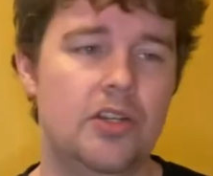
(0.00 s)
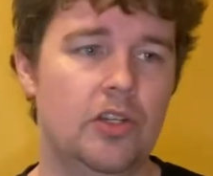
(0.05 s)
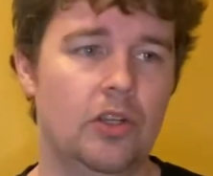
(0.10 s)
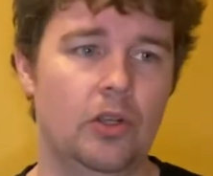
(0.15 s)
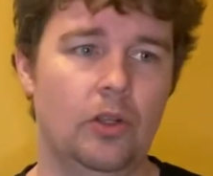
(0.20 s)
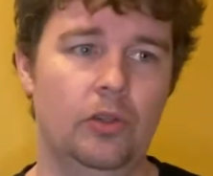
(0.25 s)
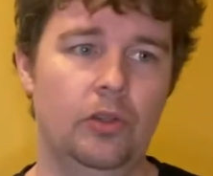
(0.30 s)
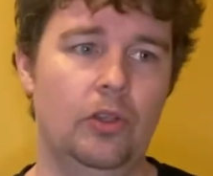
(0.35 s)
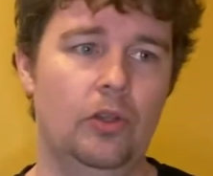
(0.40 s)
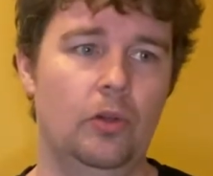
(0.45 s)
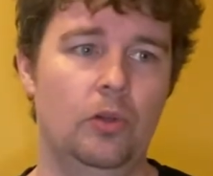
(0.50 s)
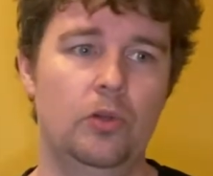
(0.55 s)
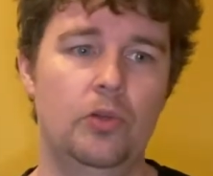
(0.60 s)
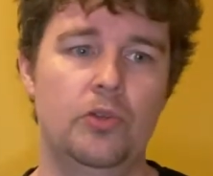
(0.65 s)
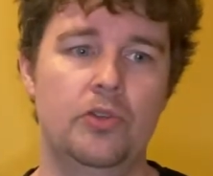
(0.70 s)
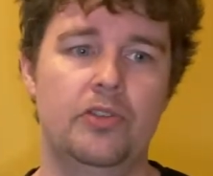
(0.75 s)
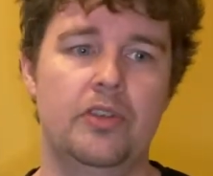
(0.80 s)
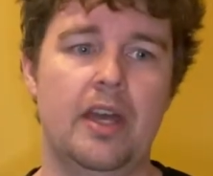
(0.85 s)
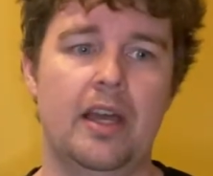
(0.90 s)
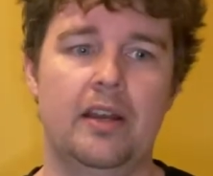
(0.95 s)
You
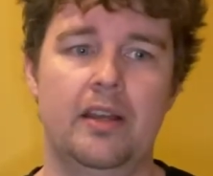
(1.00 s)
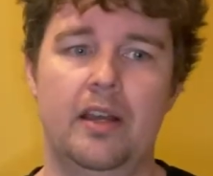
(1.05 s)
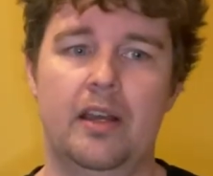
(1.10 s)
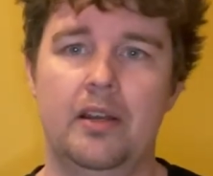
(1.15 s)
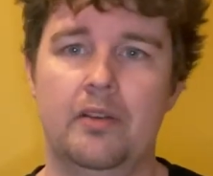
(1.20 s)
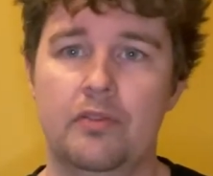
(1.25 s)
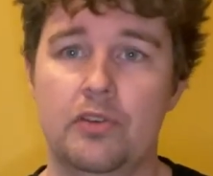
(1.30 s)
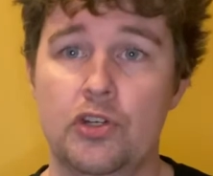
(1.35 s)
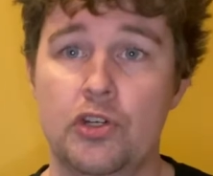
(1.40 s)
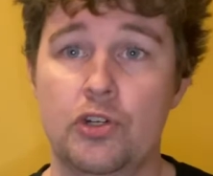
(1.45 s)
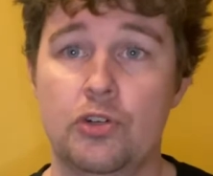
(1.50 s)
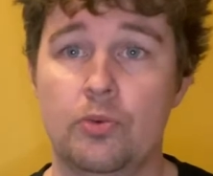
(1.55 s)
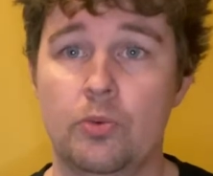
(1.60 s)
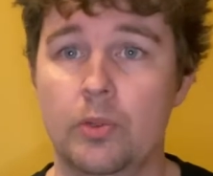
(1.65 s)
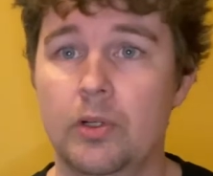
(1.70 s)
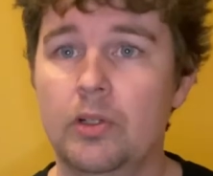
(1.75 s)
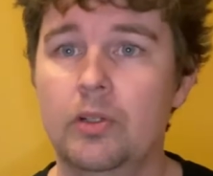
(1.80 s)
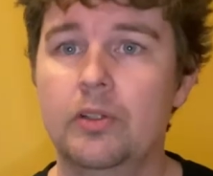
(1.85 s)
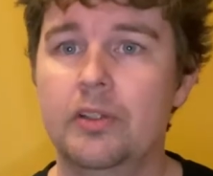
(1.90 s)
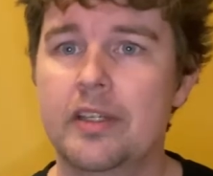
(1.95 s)
lose that kind of
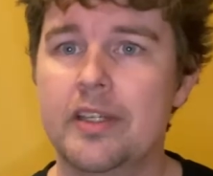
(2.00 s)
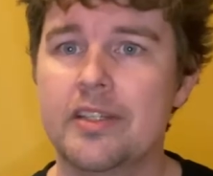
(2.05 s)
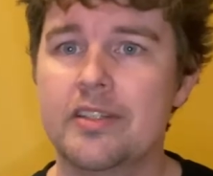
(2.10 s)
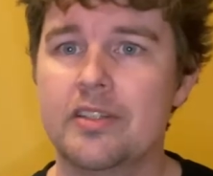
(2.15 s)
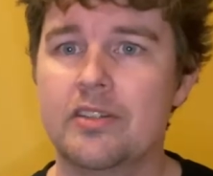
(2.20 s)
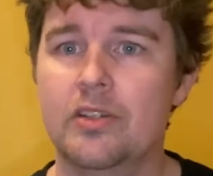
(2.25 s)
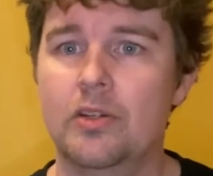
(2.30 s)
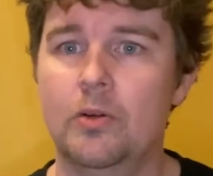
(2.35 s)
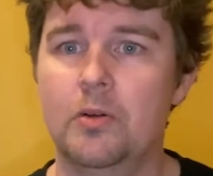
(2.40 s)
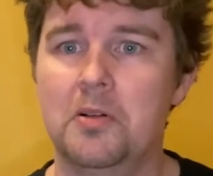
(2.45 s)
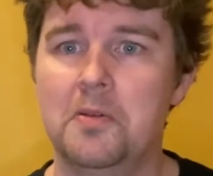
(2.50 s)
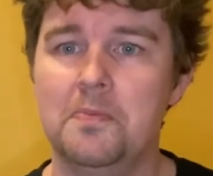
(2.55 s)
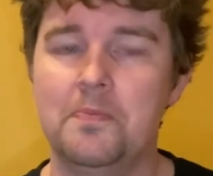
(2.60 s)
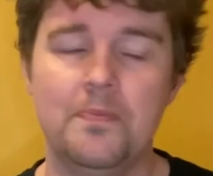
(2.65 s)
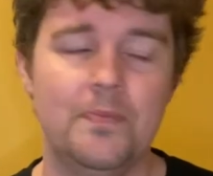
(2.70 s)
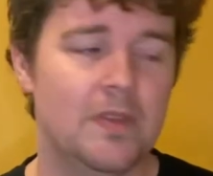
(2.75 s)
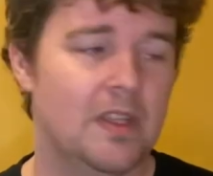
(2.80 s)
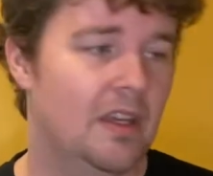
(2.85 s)
shrillness to them.